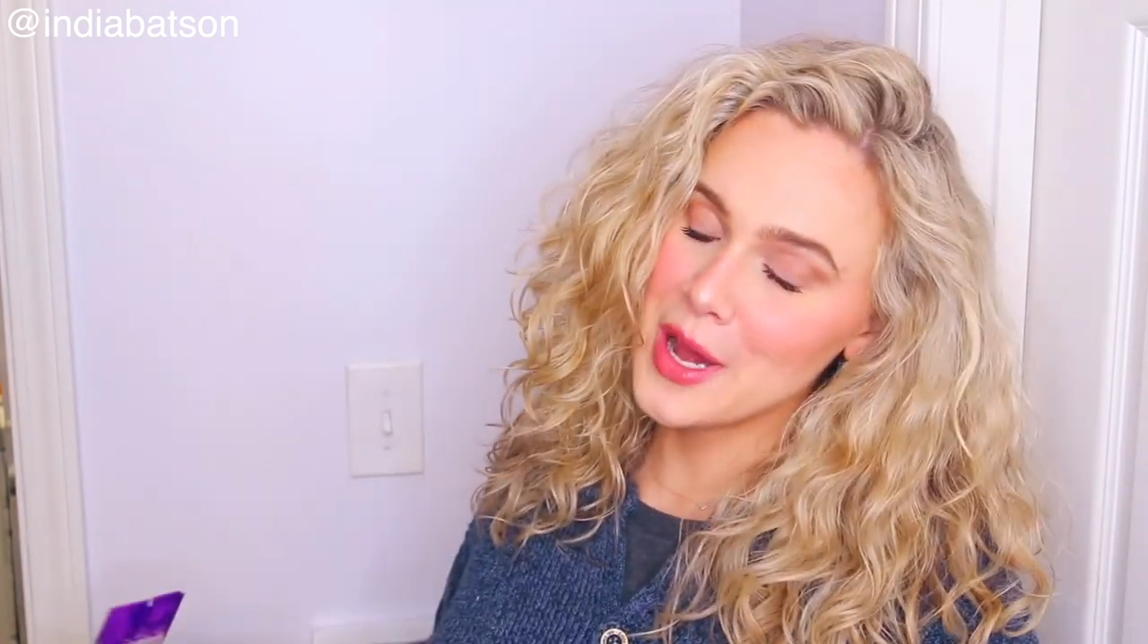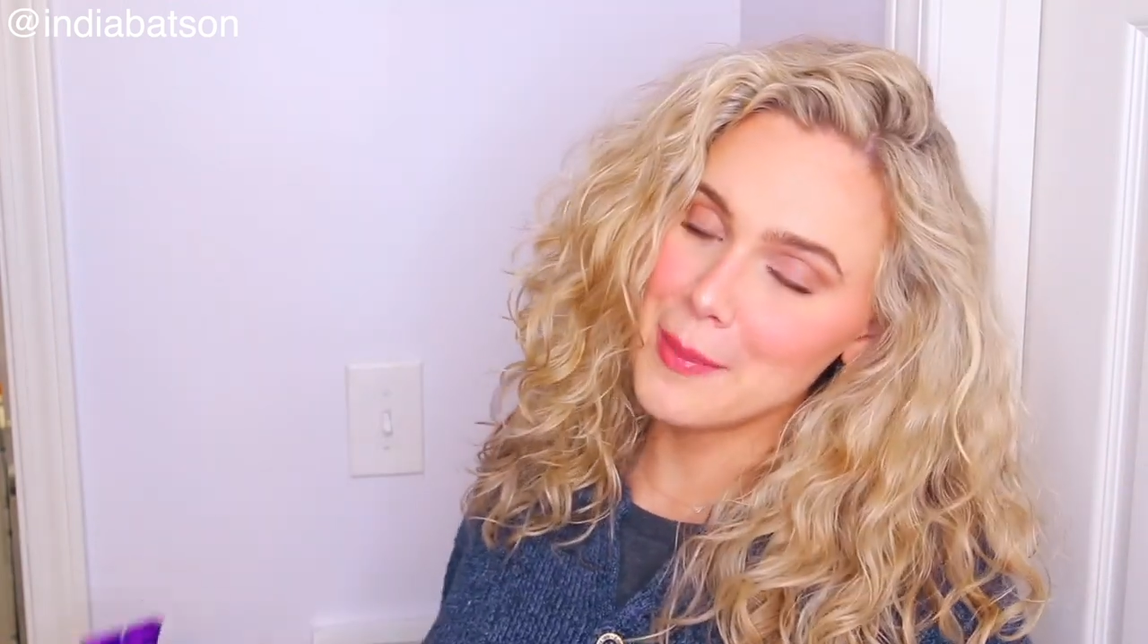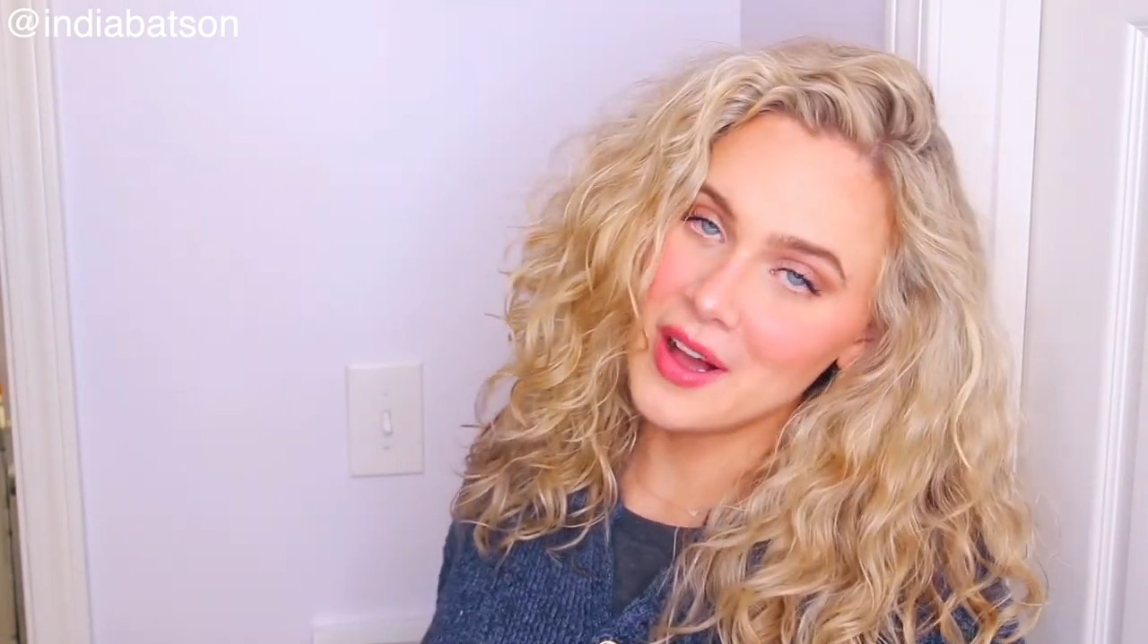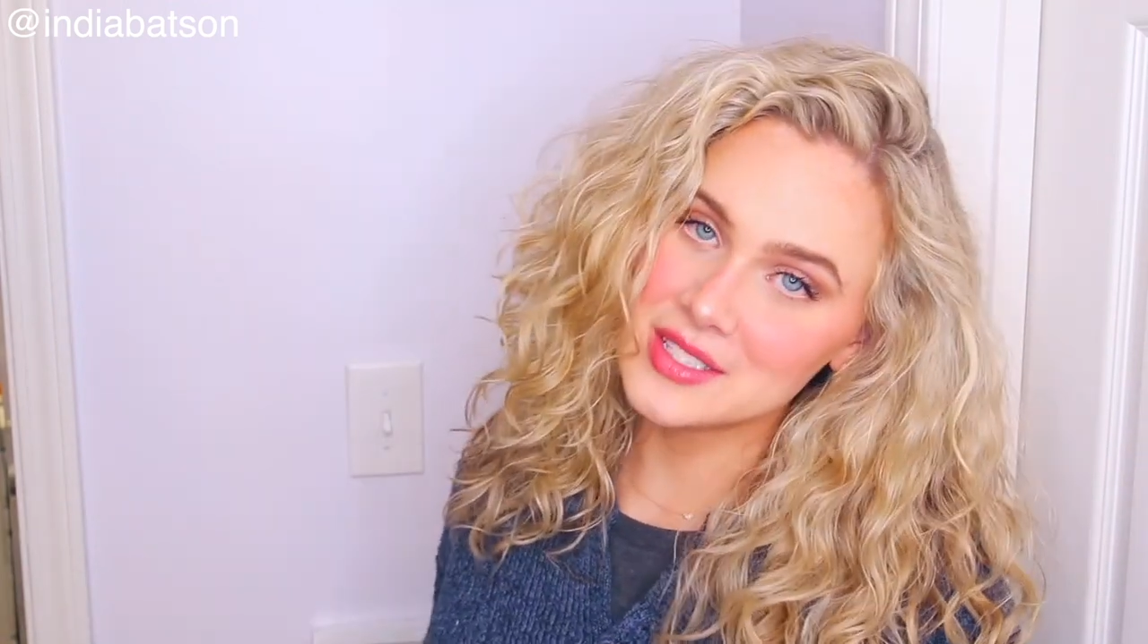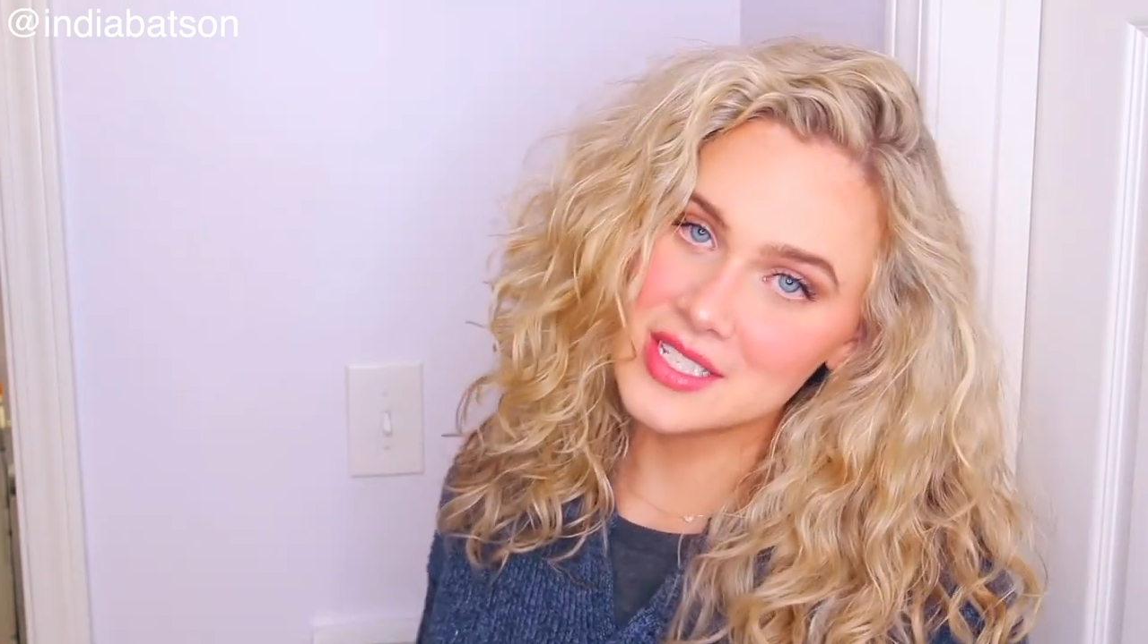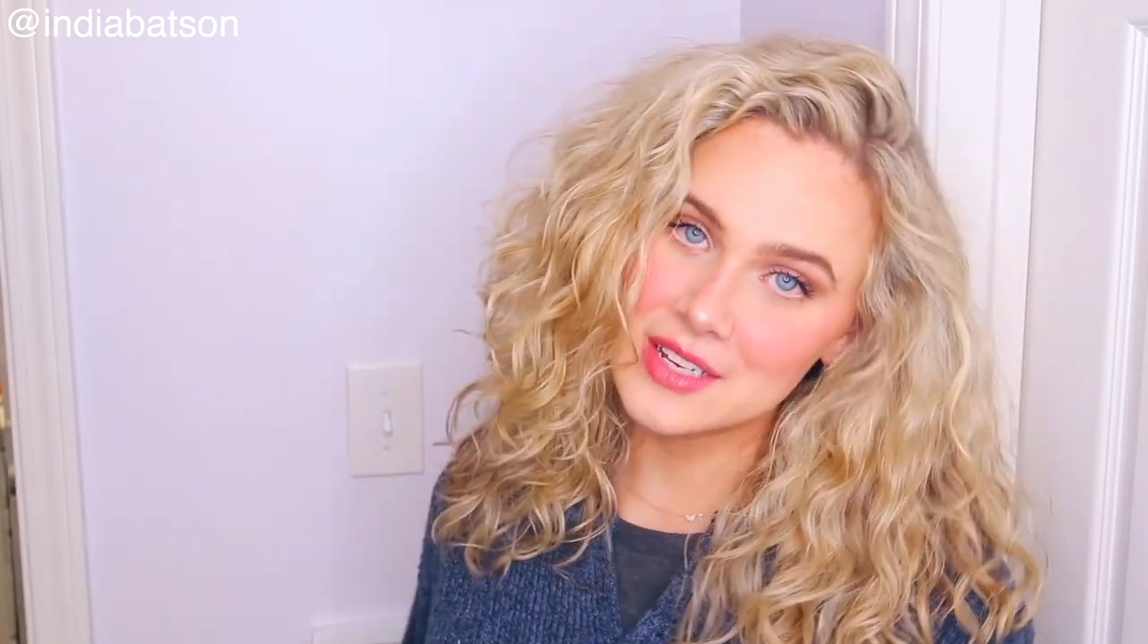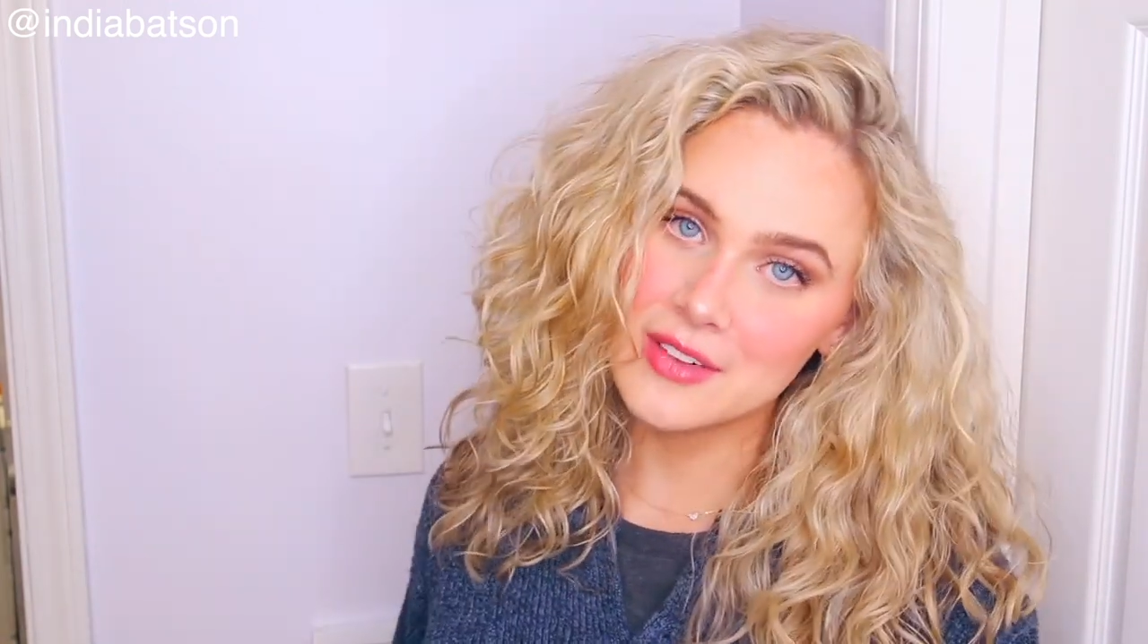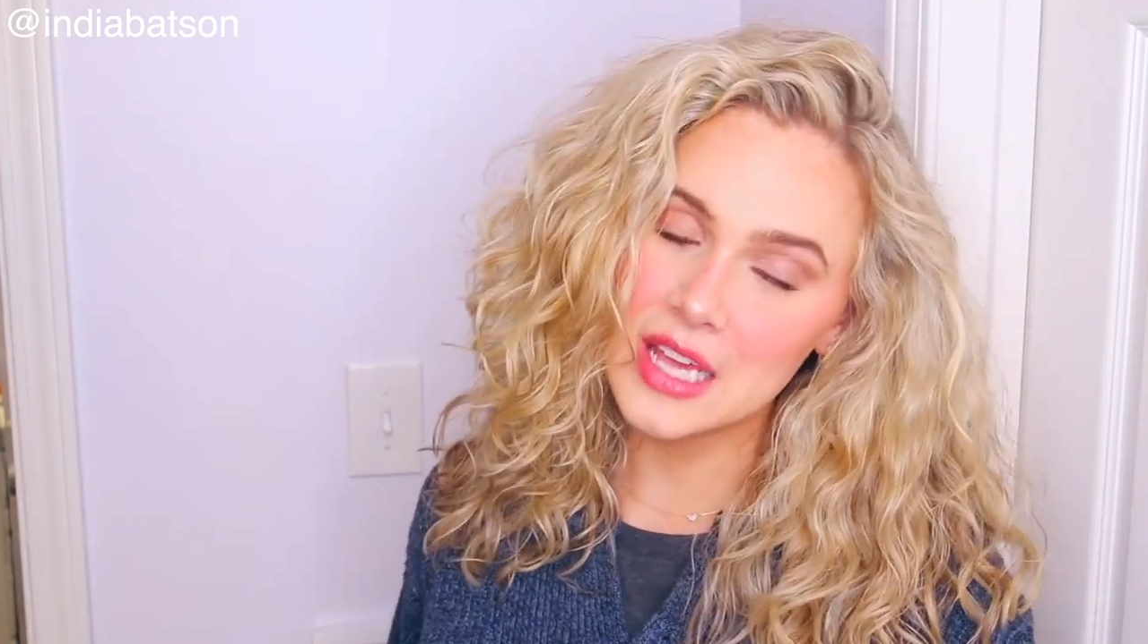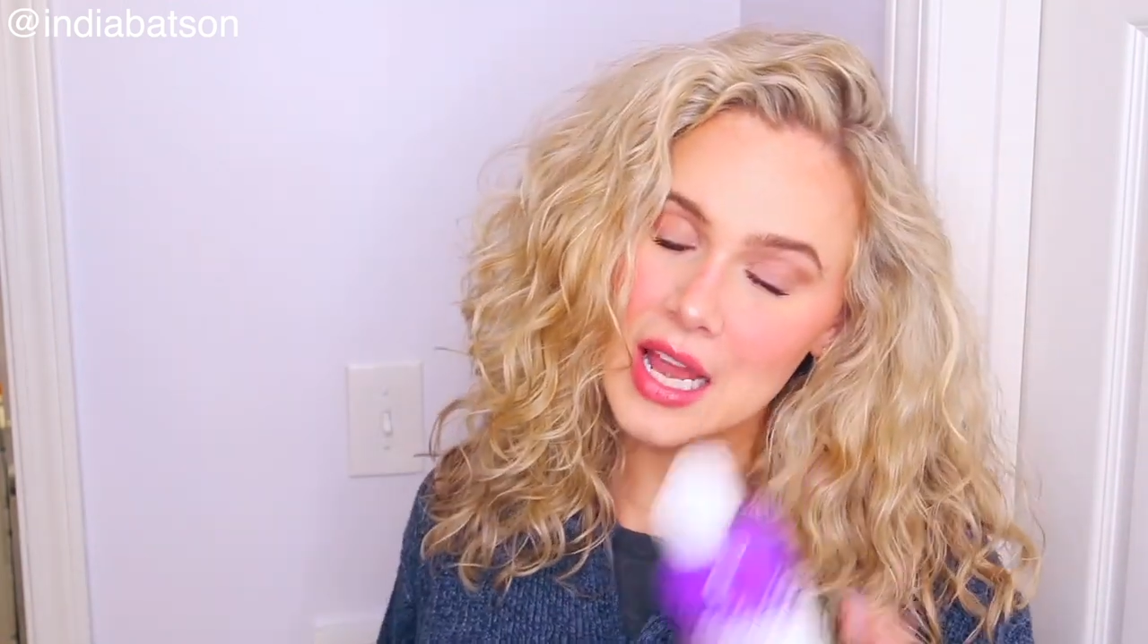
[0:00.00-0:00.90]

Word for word: I positively